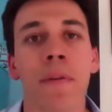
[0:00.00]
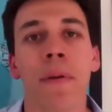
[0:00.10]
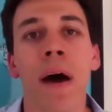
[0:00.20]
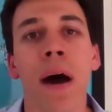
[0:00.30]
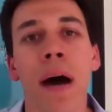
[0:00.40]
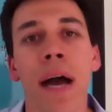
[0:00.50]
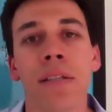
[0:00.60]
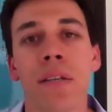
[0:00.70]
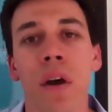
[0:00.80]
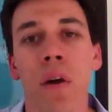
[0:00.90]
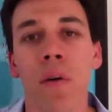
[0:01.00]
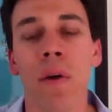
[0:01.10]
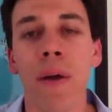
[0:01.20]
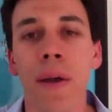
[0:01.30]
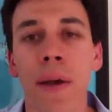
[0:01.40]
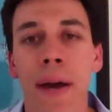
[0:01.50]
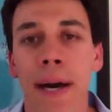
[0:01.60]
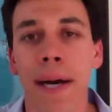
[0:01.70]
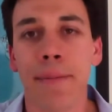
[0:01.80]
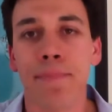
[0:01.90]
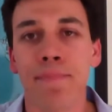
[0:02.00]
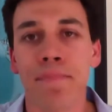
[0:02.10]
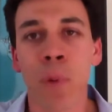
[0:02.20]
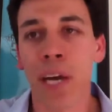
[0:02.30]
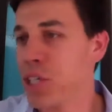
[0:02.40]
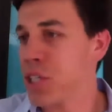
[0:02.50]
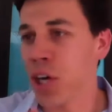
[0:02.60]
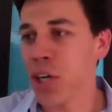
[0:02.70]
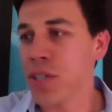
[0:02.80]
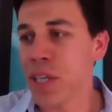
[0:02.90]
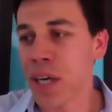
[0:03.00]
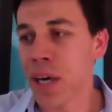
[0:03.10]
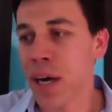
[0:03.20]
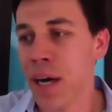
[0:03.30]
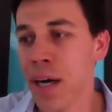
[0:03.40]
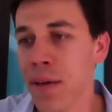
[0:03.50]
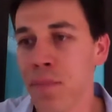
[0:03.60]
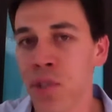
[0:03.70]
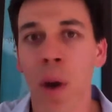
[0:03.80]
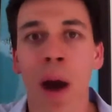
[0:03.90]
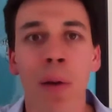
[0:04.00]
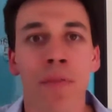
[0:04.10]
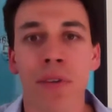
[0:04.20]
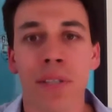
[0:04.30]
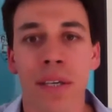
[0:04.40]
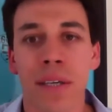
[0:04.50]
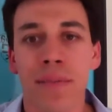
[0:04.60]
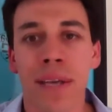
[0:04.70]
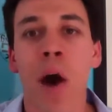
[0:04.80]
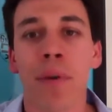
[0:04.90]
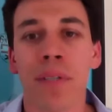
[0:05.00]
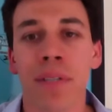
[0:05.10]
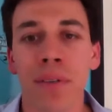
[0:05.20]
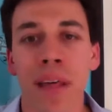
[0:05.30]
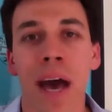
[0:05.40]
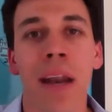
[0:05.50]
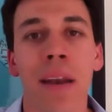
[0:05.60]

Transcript: And so we actually started using So Helpful to help us do that.